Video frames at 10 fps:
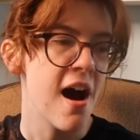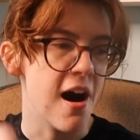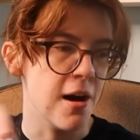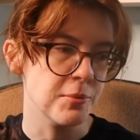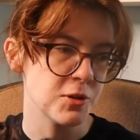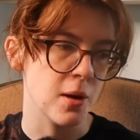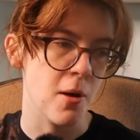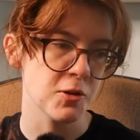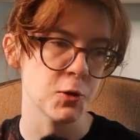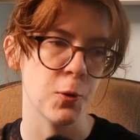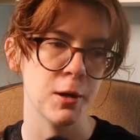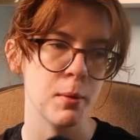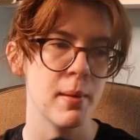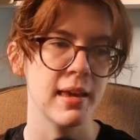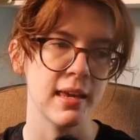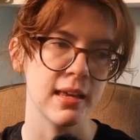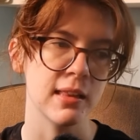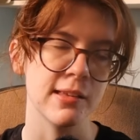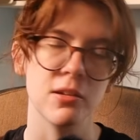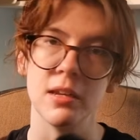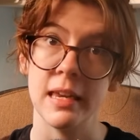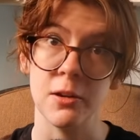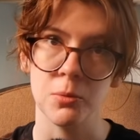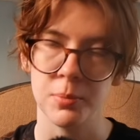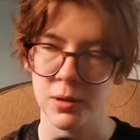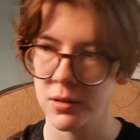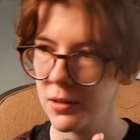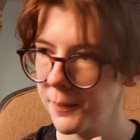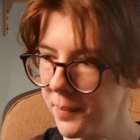So I'm also going to be making a little needle book.